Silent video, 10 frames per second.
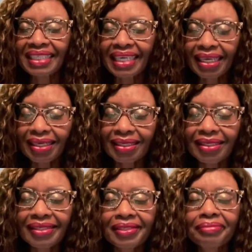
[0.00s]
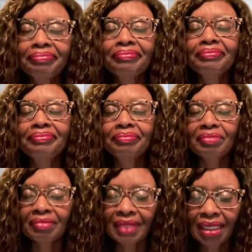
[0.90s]
Yes.
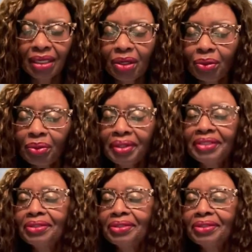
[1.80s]
Lord,